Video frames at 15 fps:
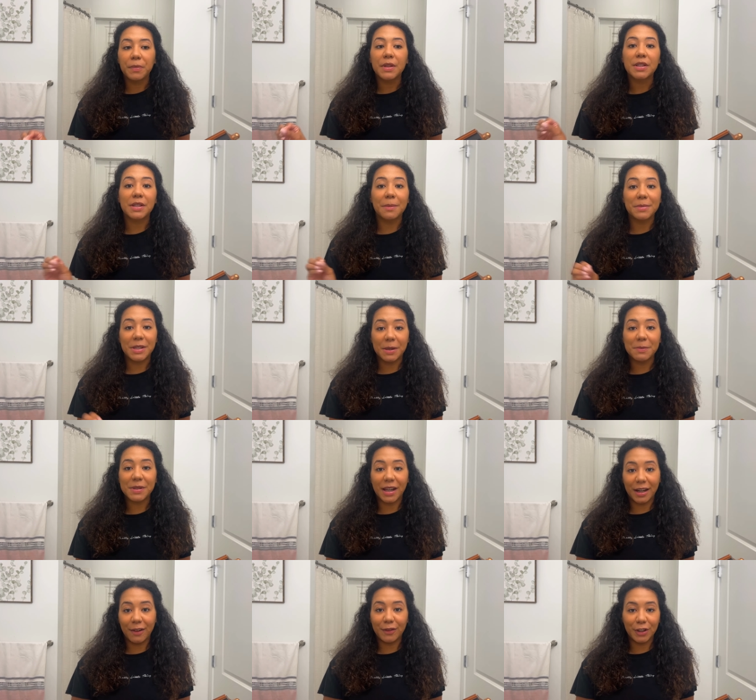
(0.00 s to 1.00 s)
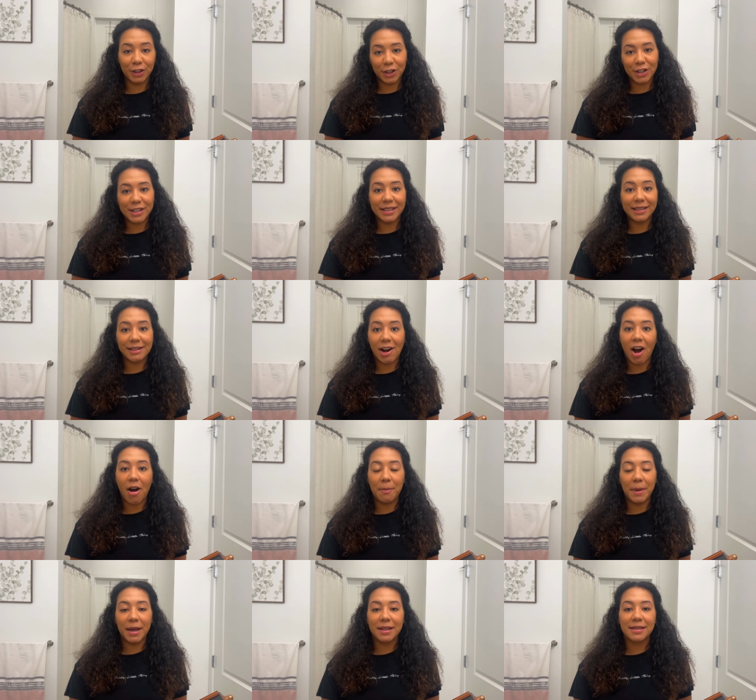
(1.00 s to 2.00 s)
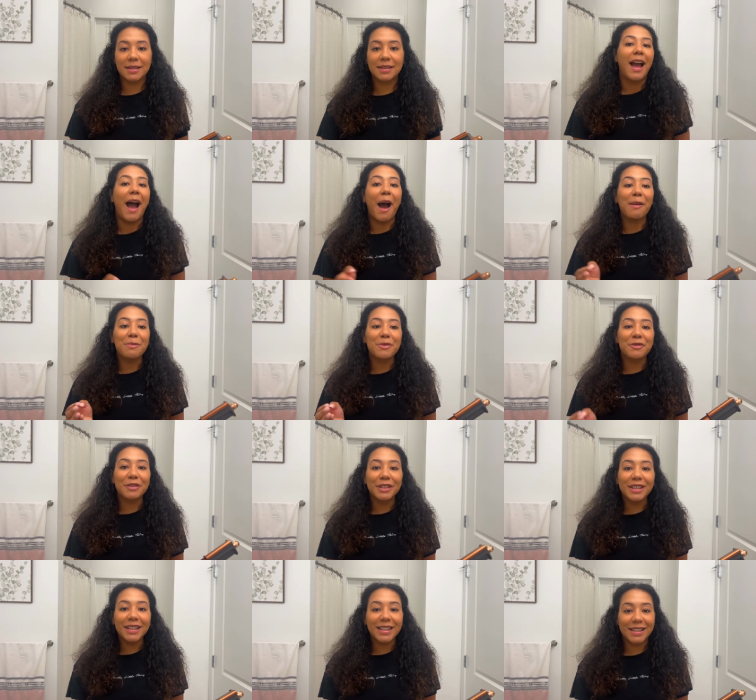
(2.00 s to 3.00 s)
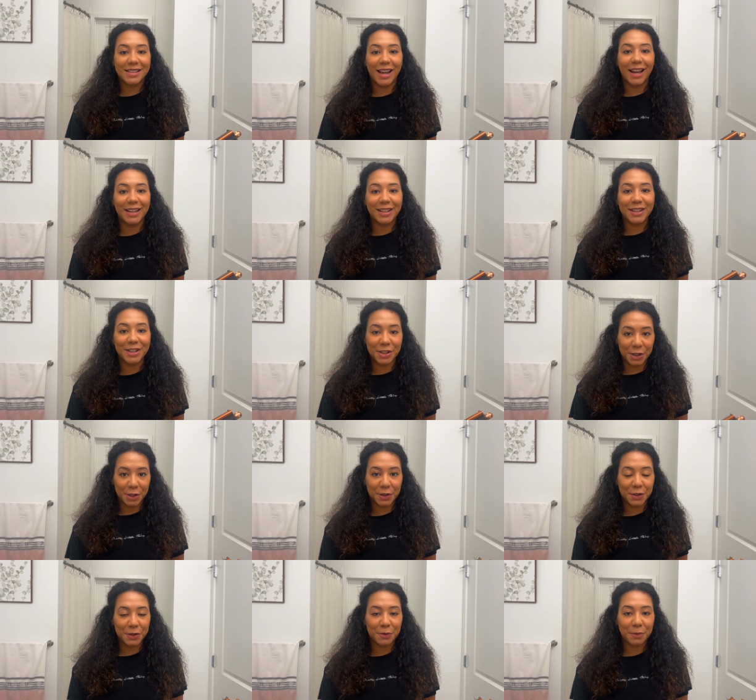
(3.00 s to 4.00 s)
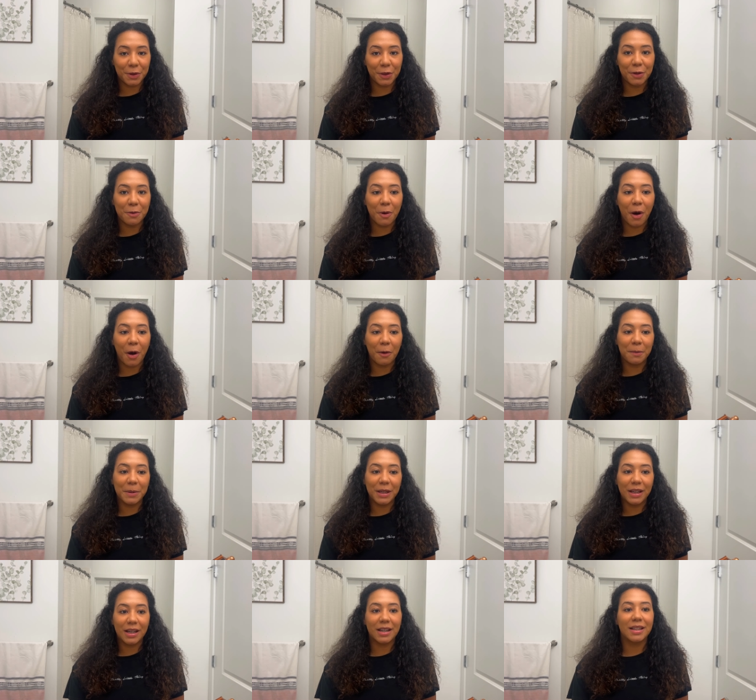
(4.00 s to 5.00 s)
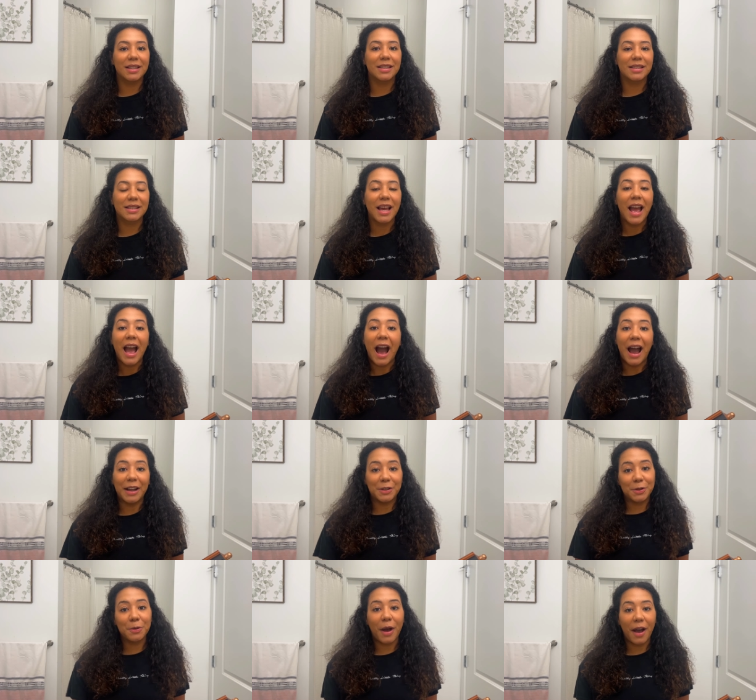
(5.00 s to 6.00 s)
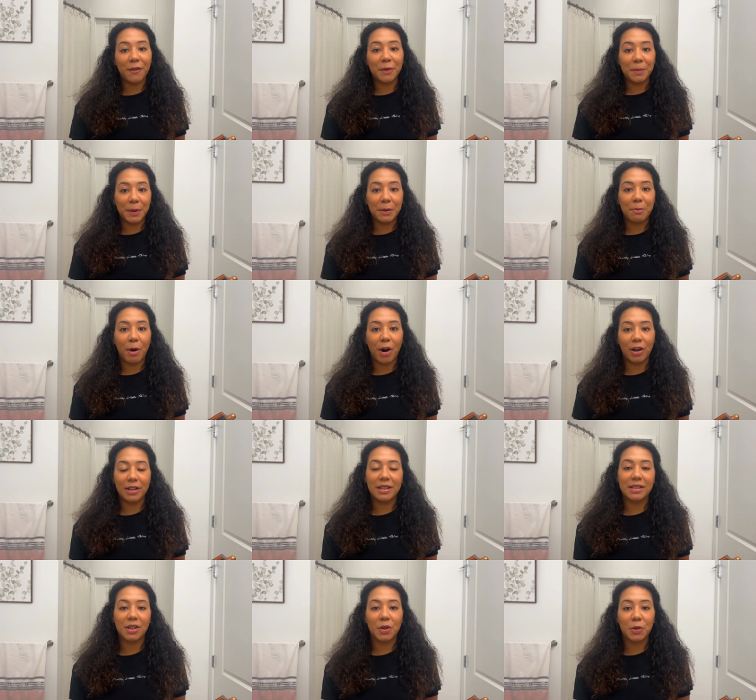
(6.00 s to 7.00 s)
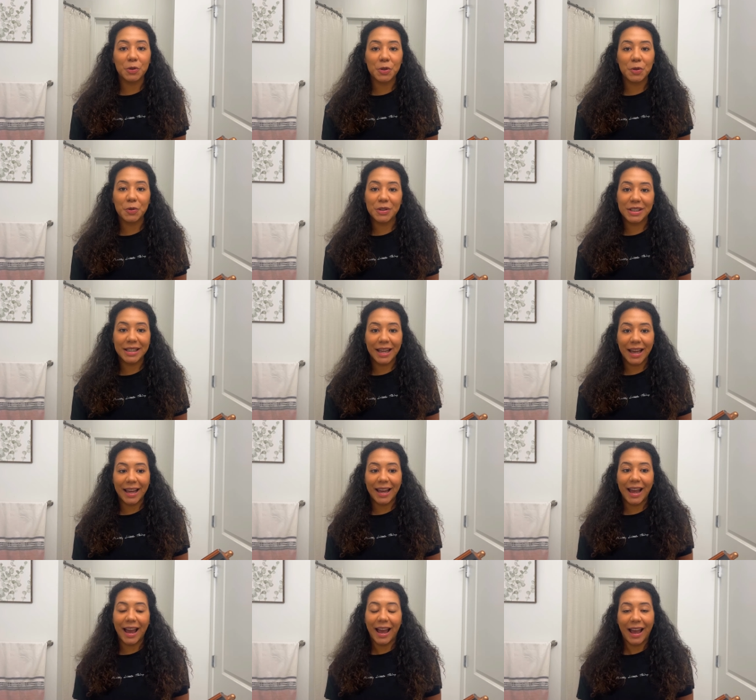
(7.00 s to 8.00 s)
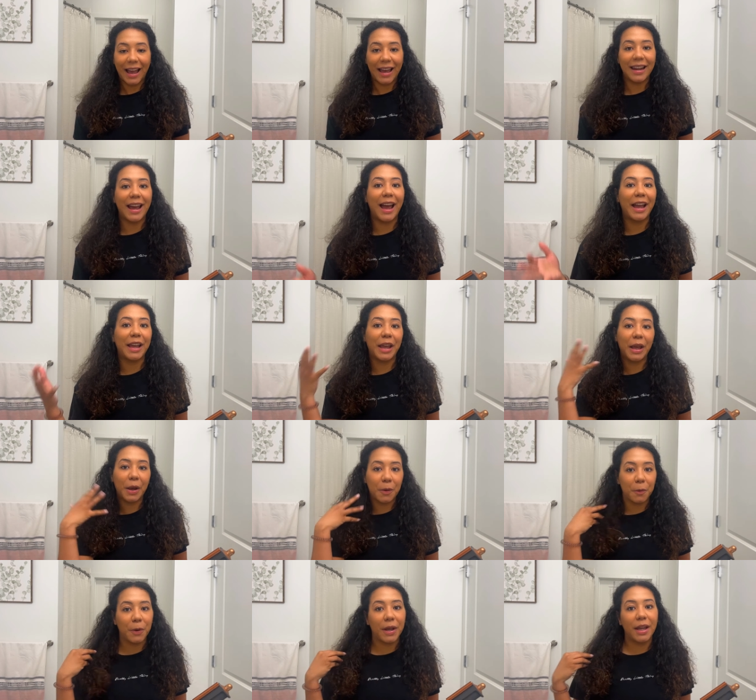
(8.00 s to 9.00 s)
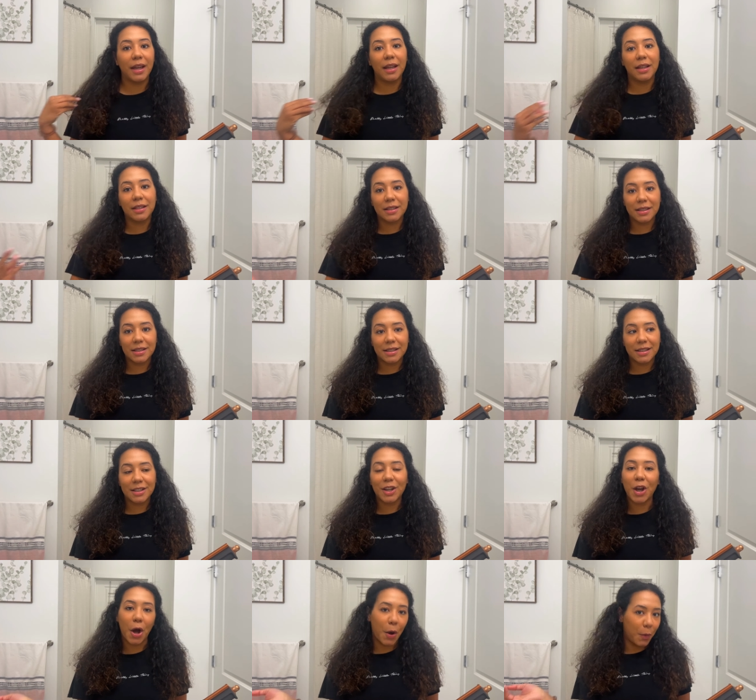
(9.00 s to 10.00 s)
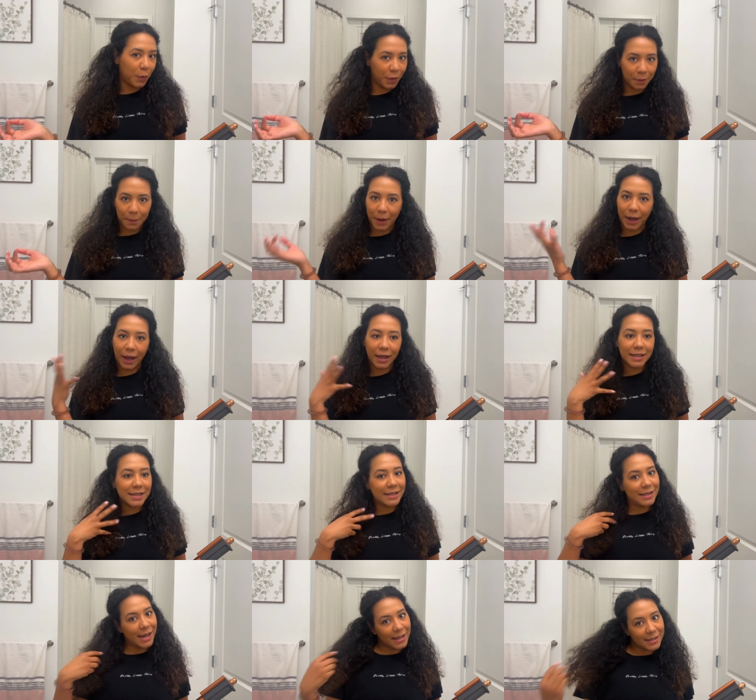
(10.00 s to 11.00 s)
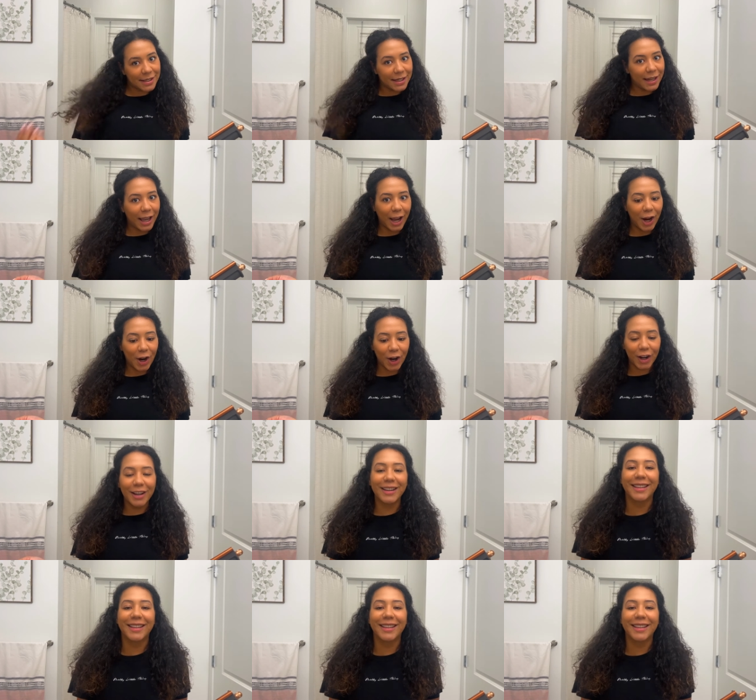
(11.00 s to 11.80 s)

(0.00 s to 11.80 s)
some tips that I've learned in the comments. I'm really excited to share this with you all because I do have a big party to go to tonight, and I can't wait to go with my Dyson hair.